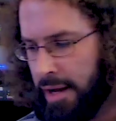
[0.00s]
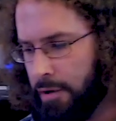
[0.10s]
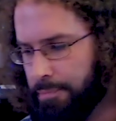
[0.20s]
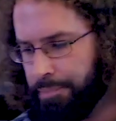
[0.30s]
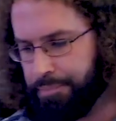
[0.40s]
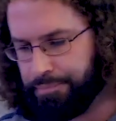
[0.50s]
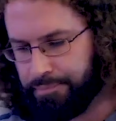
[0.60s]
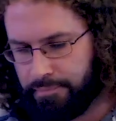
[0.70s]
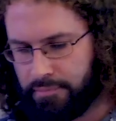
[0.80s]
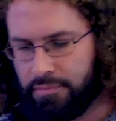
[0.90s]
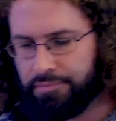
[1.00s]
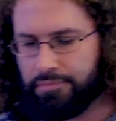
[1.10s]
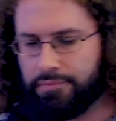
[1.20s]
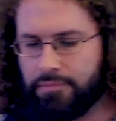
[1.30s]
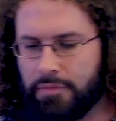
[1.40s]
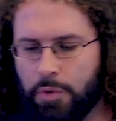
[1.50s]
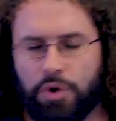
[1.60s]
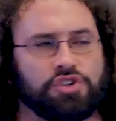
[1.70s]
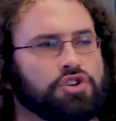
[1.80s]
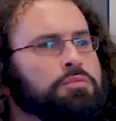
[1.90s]
Now,
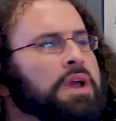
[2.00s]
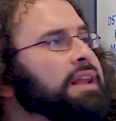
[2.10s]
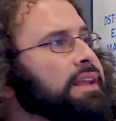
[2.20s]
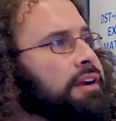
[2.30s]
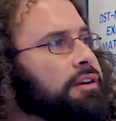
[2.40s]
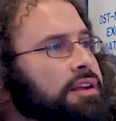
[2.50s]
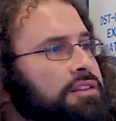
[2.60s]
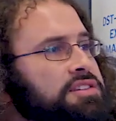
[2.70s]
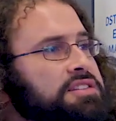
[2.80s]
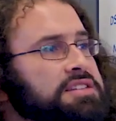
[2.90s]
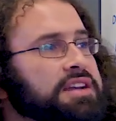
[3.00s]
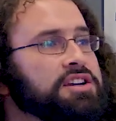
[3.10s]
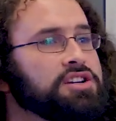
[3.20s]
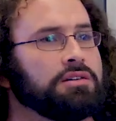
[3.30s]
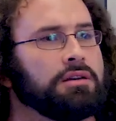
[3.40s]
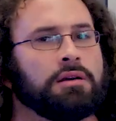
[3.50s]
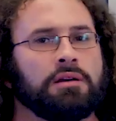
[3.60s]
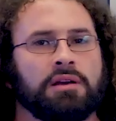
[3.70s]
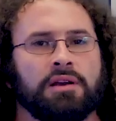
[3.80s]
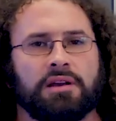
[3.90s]
what should be clear in this discussion
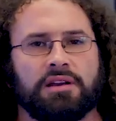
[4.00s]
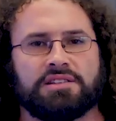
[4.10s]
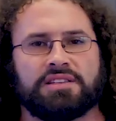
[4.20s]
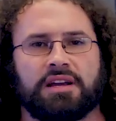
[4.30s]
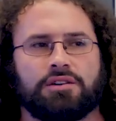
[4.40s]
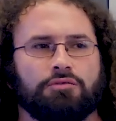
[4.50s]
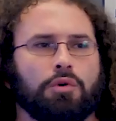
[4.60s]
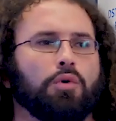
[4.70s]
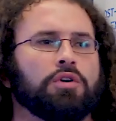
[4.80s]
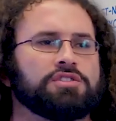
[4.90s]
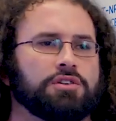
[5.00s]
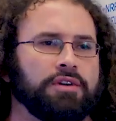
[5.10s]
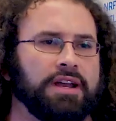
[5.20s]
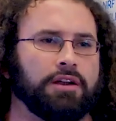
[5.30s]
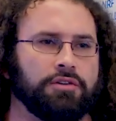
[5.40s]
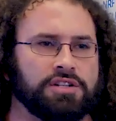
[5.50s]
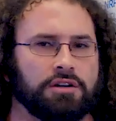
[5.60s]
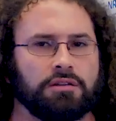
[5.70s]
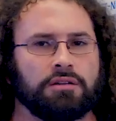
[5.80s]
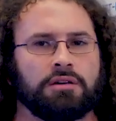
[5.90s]
is that rewards are really
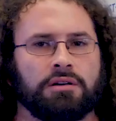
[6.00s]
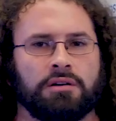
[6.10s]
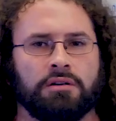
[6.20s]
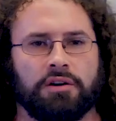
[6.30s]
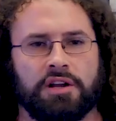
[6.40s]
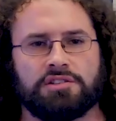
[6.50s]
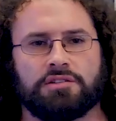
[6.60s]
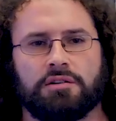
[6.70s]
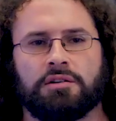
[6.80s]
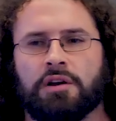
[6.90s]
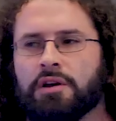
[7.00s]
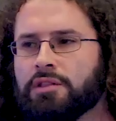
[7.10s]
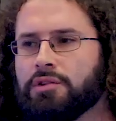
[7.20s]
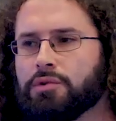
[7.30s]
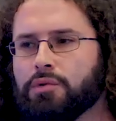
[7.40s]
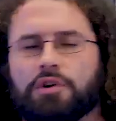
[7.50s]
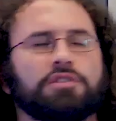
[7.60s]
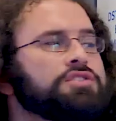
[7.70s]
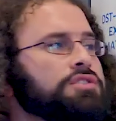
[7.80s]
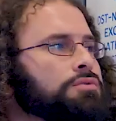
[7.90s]
critical, right? So the
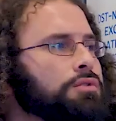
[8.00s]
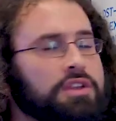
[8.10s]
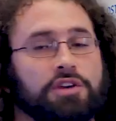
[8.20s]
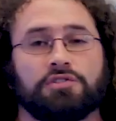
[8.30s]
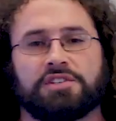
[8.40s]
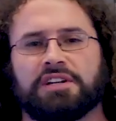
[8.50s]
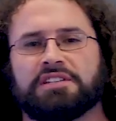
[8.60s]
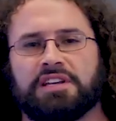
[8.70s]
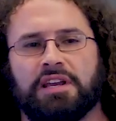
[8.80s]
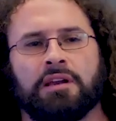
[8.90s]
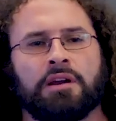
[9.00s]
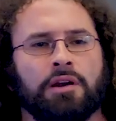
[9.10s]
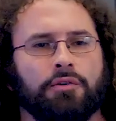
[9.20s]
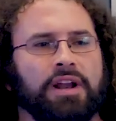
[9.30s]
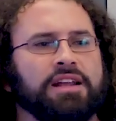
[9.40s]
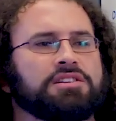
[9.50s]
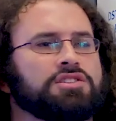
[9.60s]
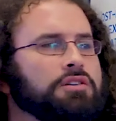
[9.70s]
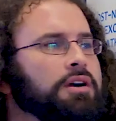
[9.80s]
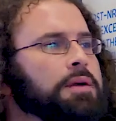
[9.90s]
rewards or the utility really
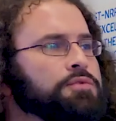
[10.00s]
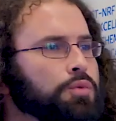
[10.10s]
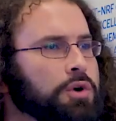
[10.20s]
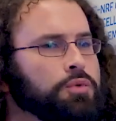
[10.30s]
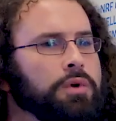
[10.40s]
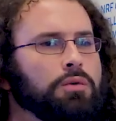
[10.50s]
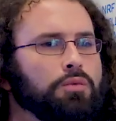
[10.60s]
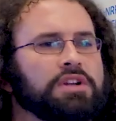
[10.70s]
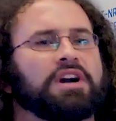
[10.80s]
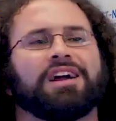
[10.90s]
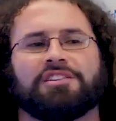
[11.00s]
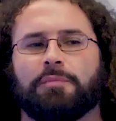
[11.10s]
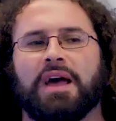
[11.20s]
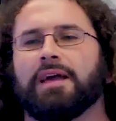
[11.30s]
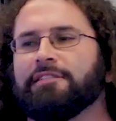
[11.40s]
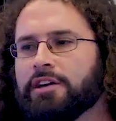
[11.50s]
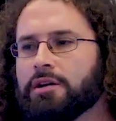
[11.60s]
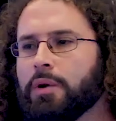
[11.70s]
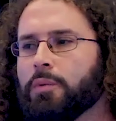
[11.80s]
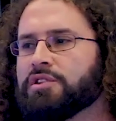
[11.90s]
describes what kind of
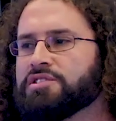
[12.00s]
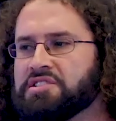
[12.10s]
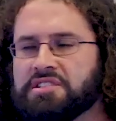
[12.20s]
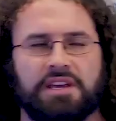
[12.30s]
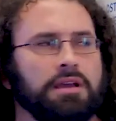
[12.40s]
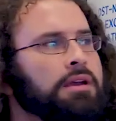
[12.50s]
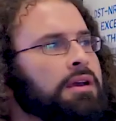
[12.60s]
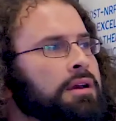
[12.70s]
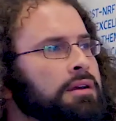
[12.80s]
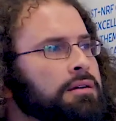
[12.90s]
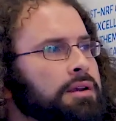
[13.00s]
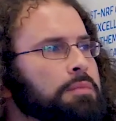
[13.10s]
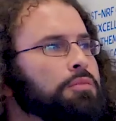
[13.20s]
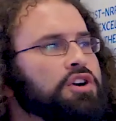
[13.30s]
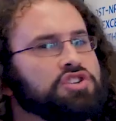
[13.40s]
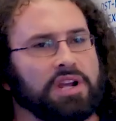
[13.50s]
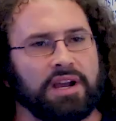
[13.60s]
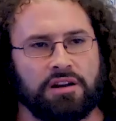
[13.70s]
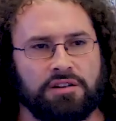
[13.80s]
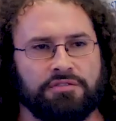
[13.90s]
behavior we want to see
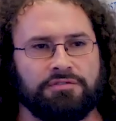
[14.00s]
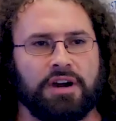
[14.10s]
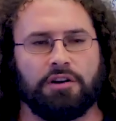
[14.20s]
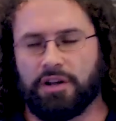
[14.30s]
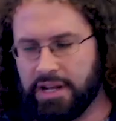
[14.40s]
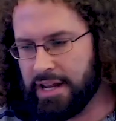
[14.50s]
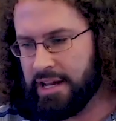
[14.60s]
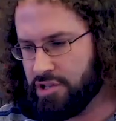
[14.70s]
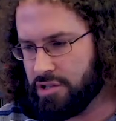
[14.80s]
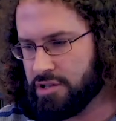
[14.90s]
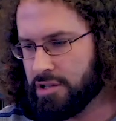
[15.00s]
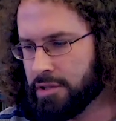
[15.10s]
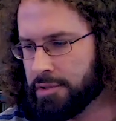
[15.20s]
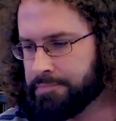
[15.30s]
emerging out of our learning agent,